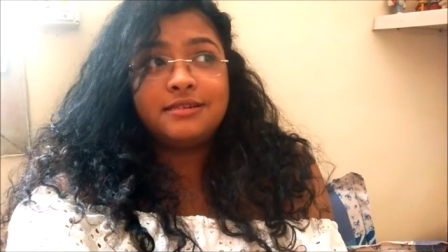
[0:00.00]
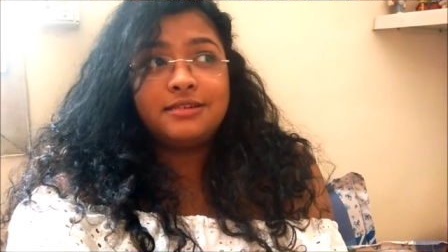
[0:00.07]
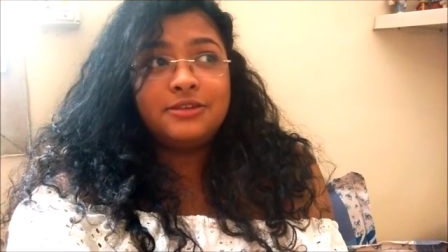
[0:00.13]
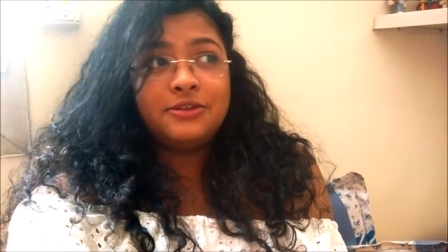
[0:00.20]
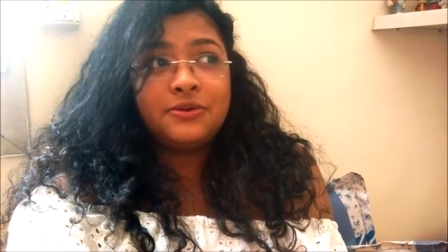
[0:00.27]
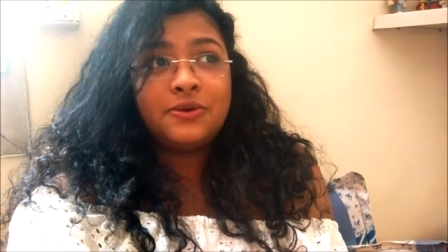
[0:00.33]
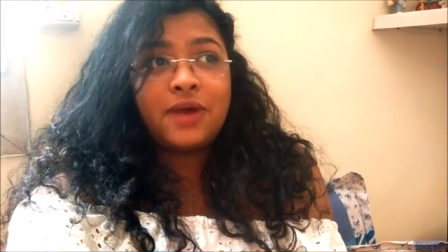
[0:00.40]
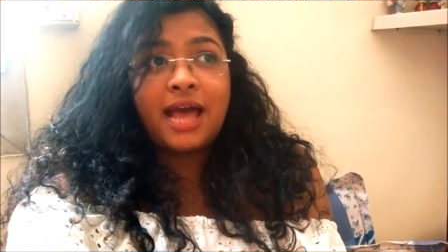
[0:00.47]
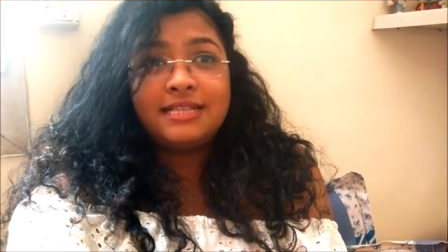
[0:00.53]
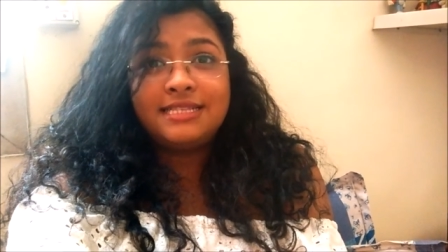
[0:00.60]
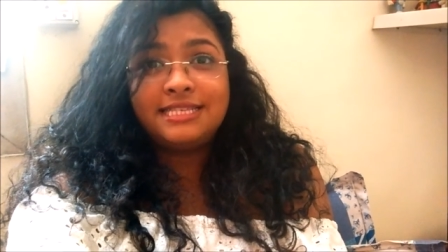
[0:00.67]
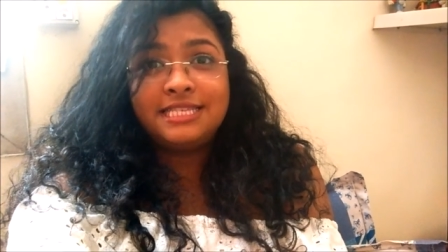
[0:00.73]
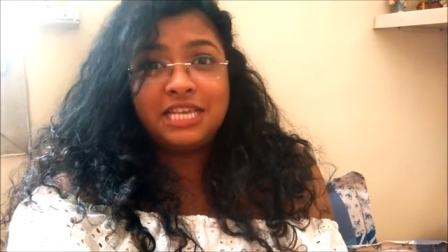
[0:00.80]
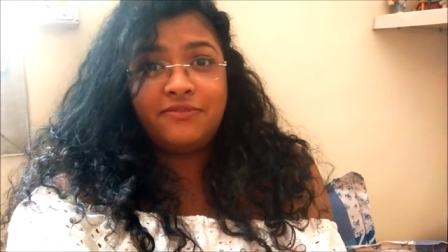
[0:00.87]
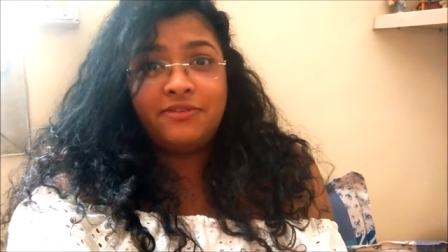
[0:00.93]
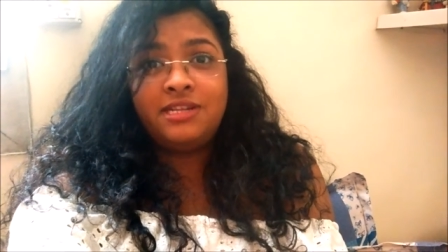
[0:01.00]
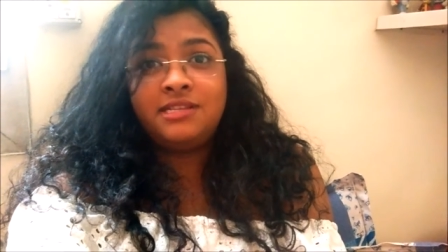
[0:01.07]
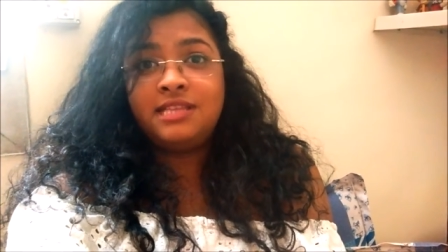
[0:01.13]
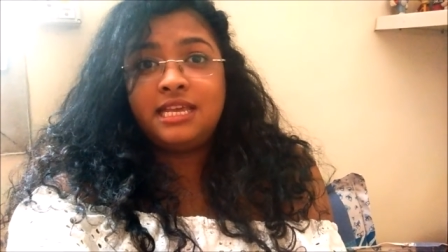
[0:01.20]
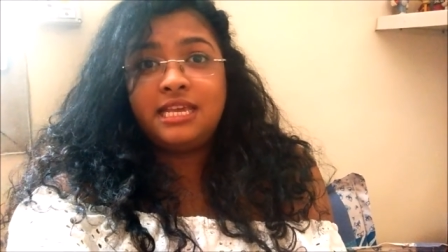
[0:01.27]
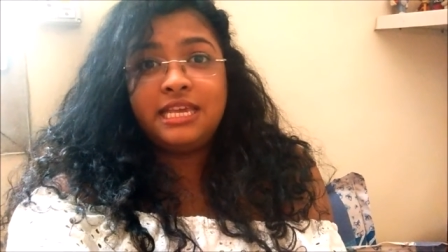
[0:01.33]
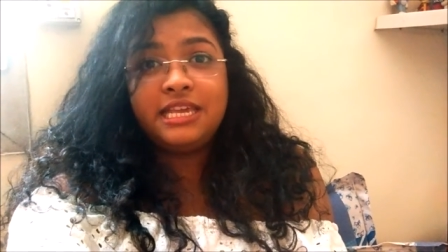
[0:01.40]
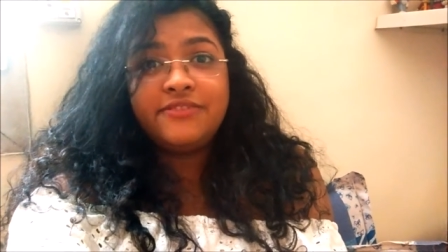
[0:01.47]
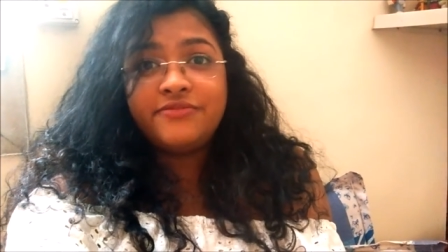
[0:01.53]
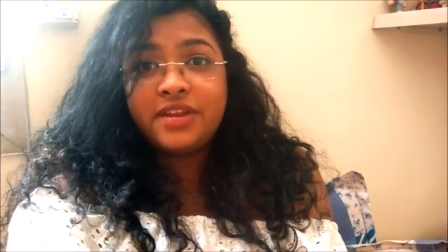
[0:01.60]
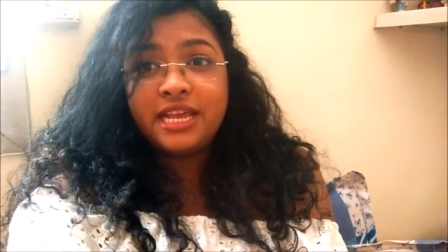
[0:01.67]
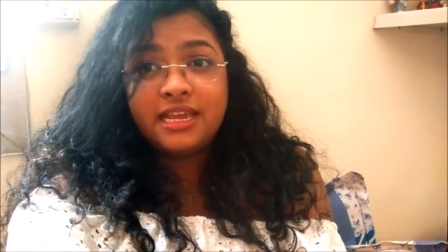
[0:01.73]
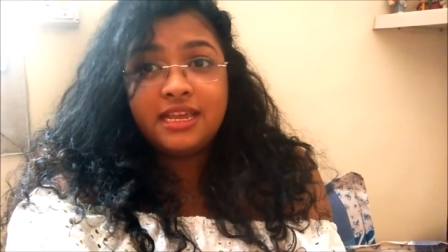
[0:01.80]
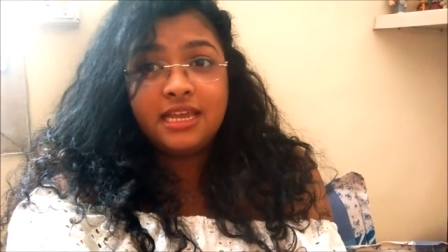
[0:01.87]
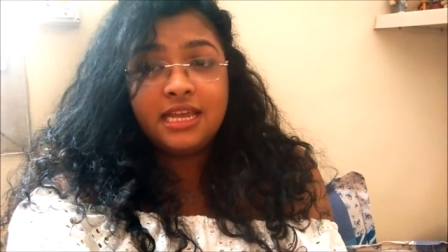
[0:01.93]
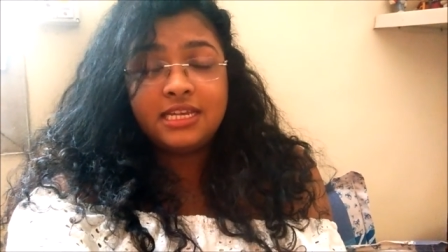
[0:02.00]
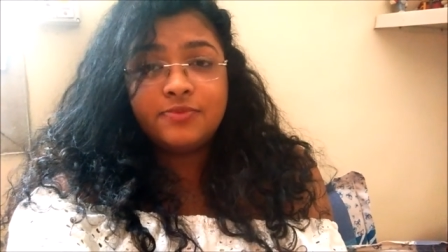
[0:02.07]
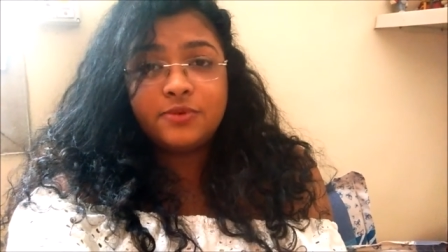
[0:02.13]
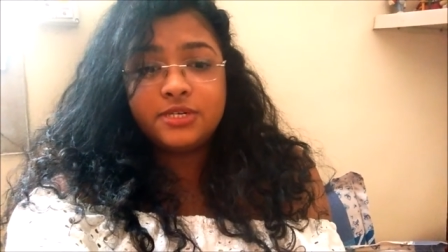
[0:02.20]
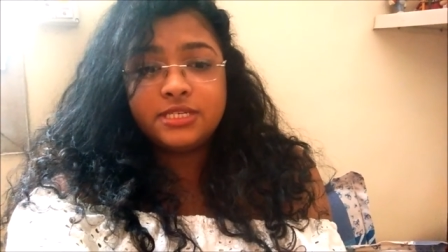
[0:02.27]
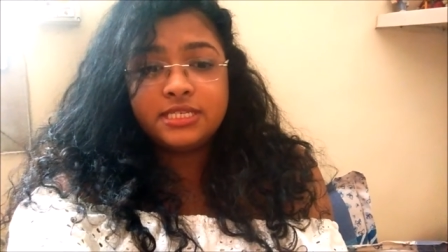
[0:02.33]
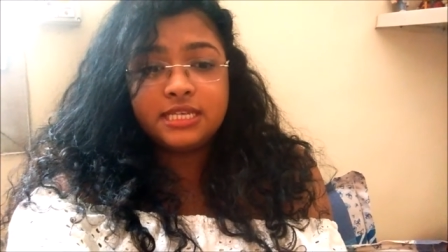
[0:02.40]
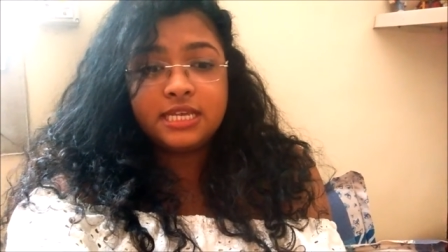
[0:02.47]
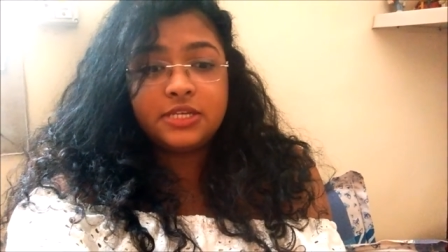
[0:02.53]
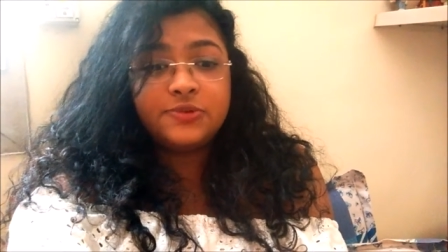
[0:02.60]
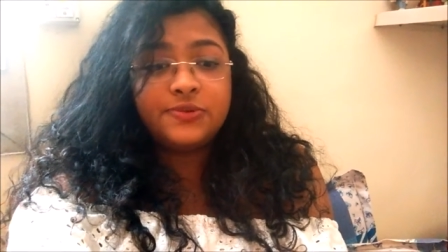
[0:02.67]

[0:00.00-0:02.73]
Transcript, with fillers: you know, at 7 in the evening? It was